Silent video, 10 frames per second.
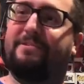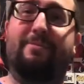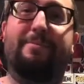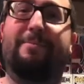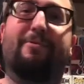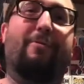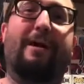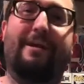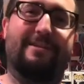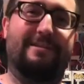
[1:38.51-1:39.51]
Tobey
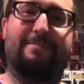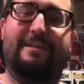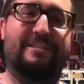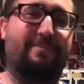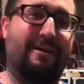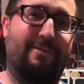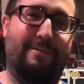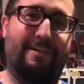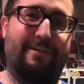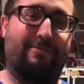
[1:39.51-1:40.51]
Maguire is the best
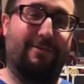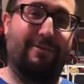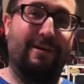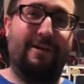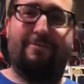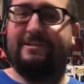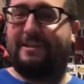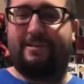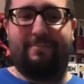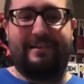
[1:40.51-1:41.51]
Spider-Man in the world, which I
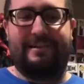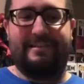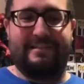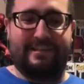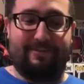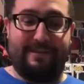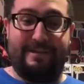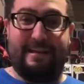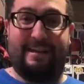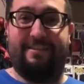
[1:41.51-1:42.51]
completely
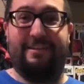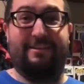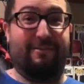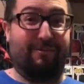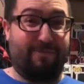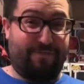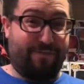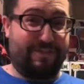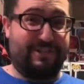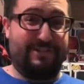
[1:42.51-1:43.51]
disagree. Out of the
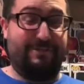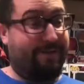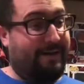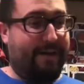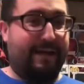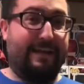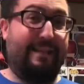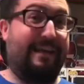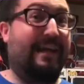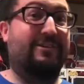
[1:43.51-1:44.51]
first 2, I
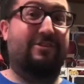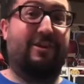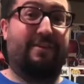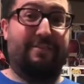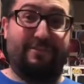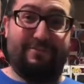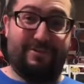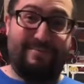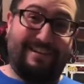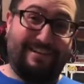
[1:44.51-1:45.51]
think Andrew Garfield
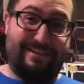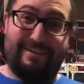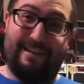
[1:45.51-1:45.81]
was better.